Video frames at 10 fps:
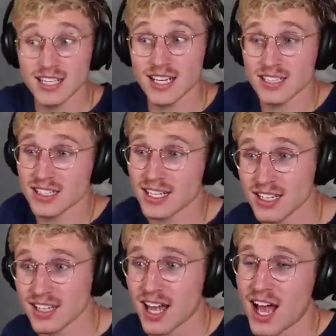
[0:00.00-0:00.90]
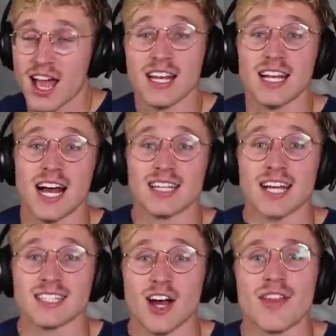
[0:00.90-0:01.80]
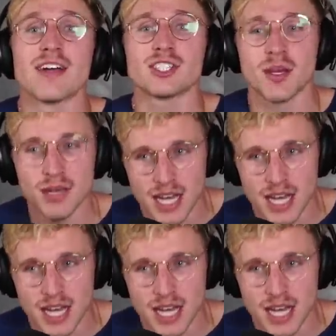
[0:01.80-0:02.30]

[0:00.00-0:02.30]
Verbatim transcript: da, da, da, da, eighty-nine Dante Hall. Now just give me a